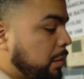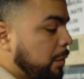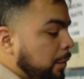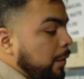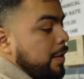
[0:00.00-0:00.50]

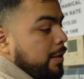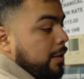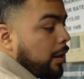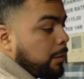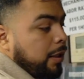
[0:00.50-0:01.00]
people want to see
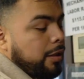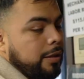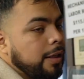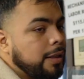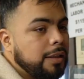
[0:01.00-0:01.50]
the update on
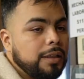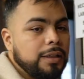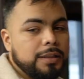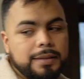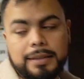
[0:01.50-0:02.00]
the
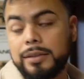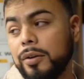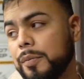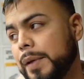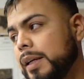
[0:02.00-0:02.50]
6.0, man.